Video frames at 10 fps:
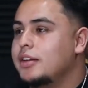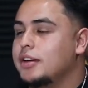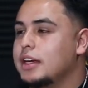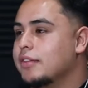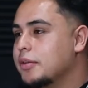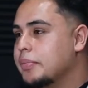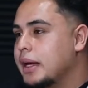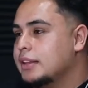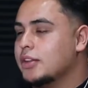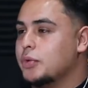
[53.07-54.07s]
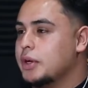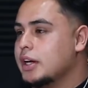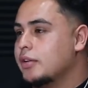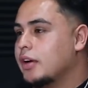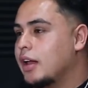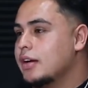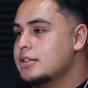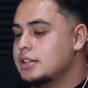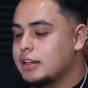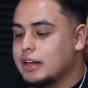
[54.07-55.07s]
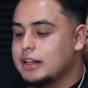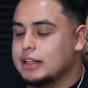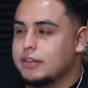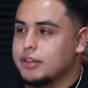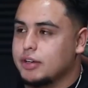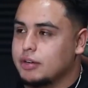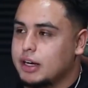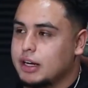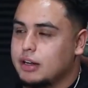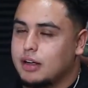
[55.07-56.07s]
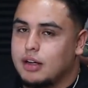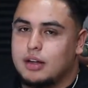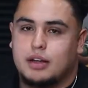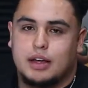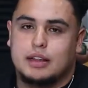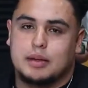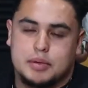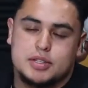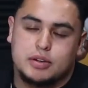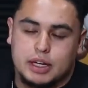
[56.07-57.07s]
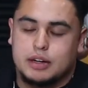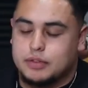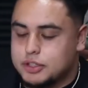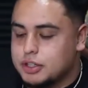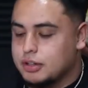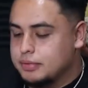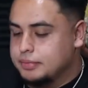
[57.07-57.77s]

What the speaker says: you give the bank the $300 that they're going to give you in credit, and that means you'll get it for sure.